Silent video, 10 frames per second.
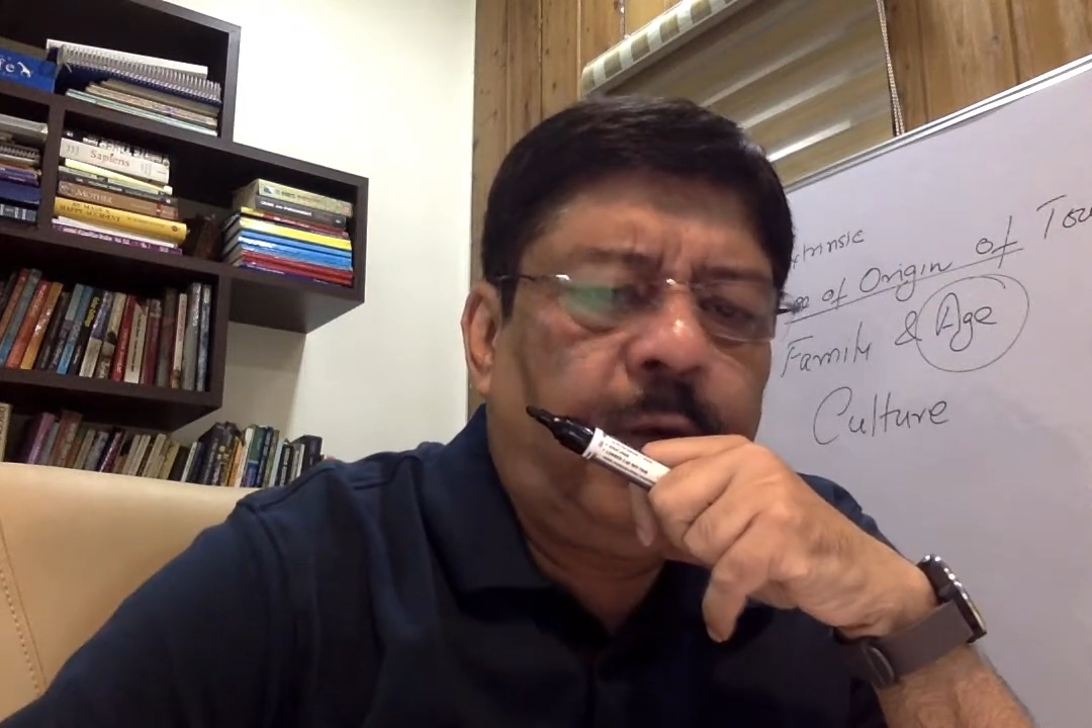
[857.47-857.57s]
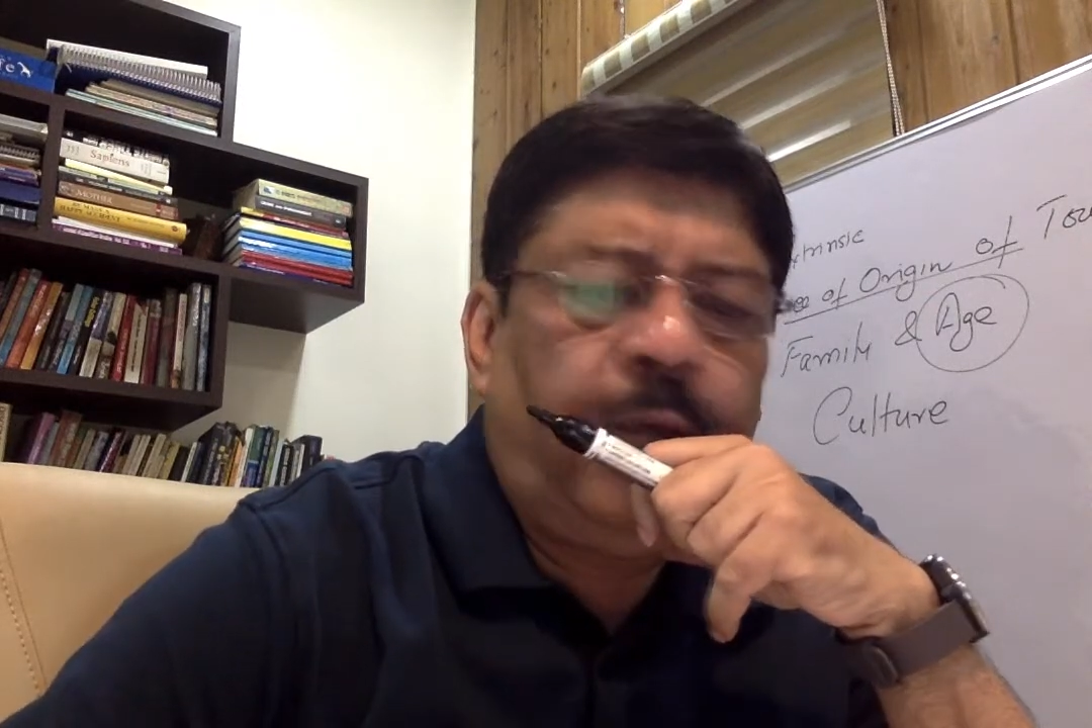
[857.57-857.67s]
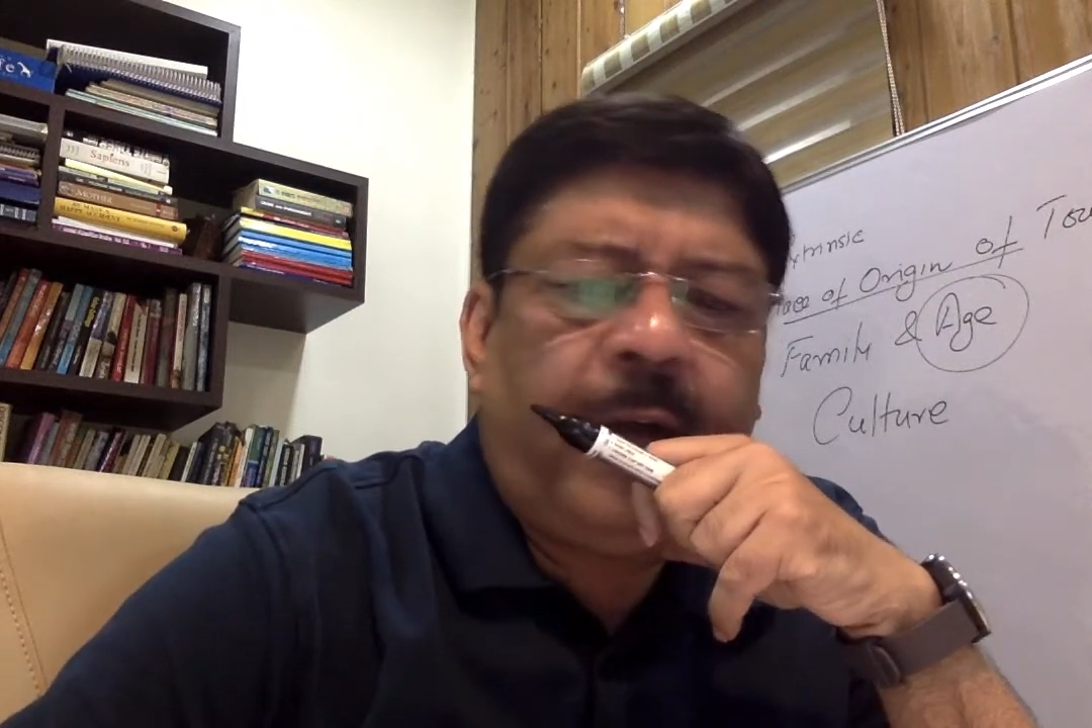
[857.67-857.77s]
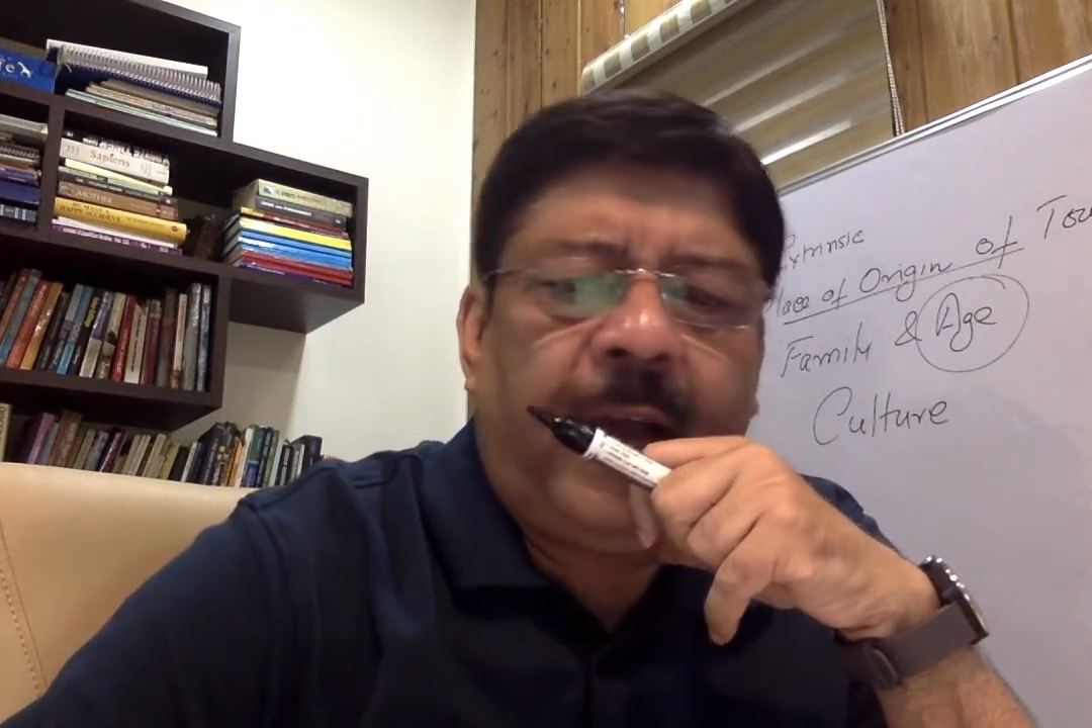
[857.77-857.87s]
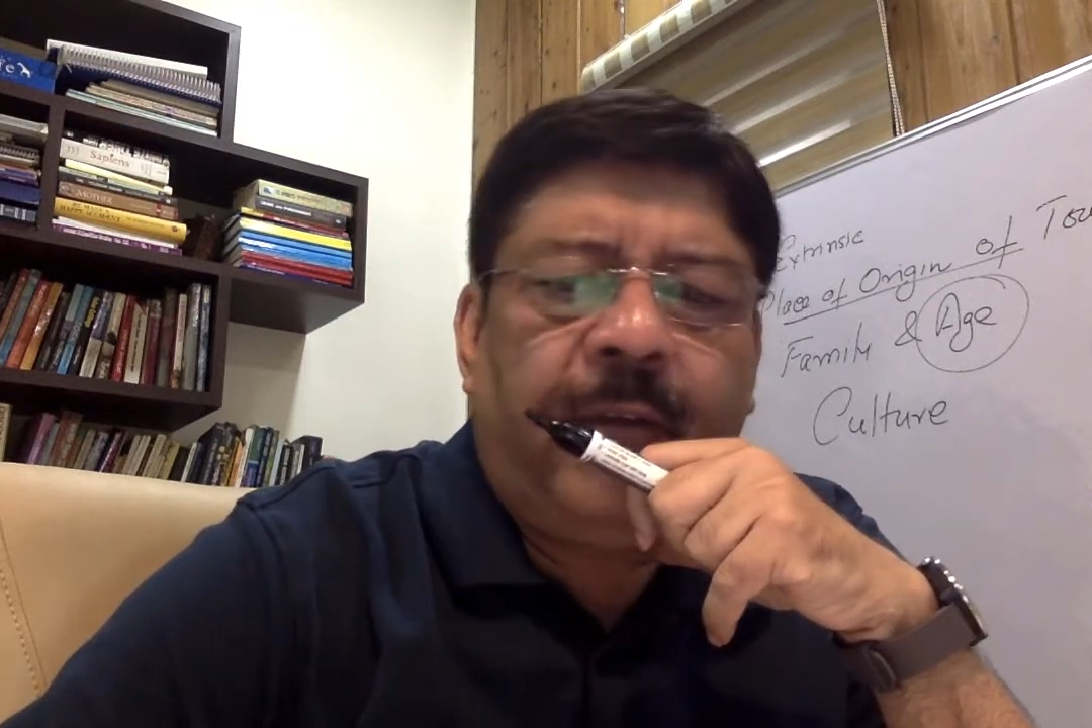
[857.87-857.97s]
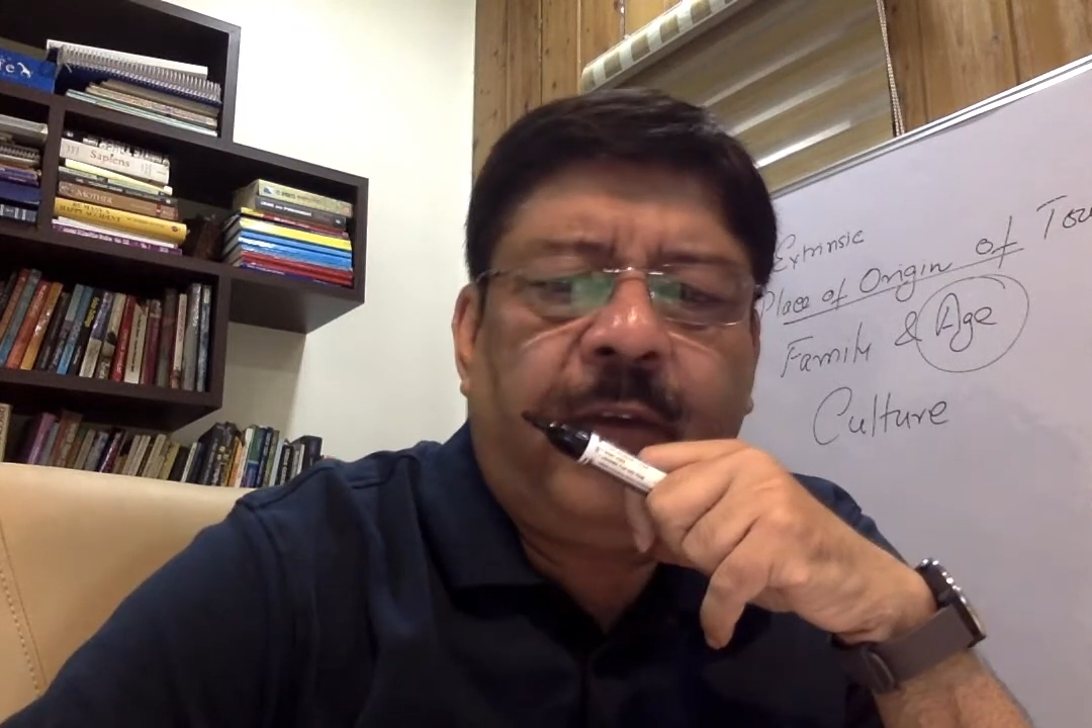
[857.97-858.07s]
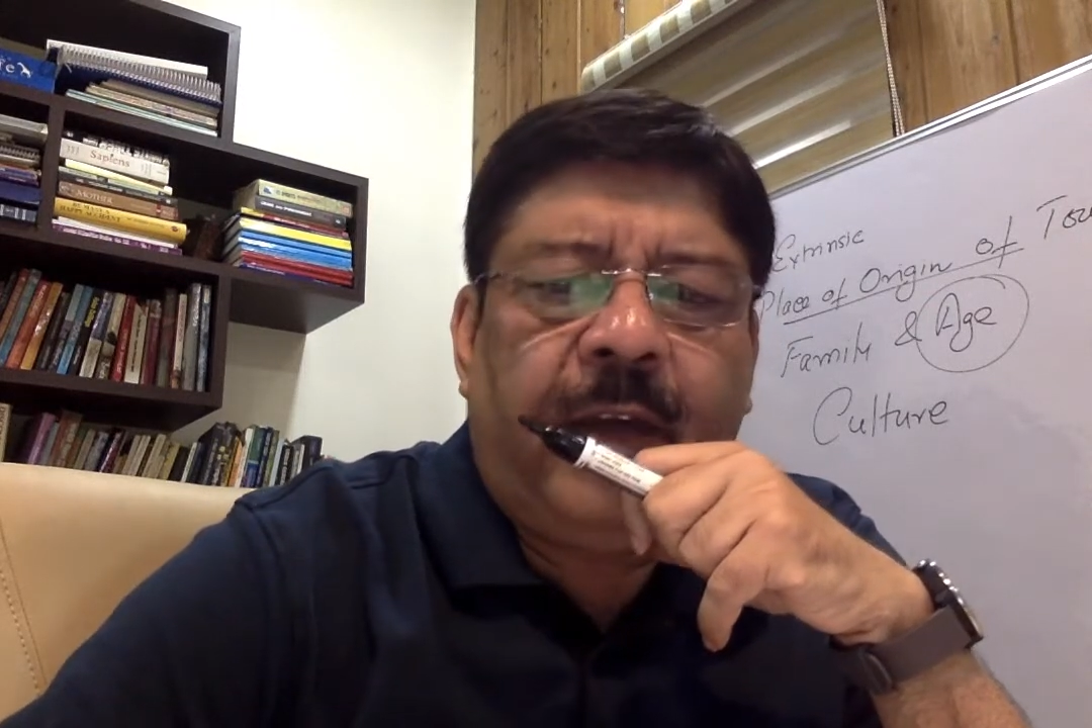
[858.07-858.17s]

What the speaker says: Why